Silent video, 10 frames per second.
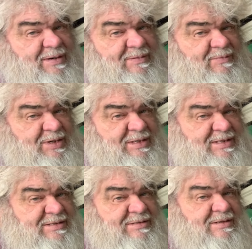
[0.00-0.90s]
I've never done
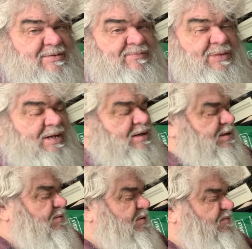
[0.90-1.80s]
this,
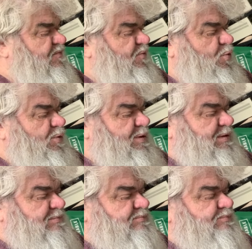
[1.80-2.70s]
you can fool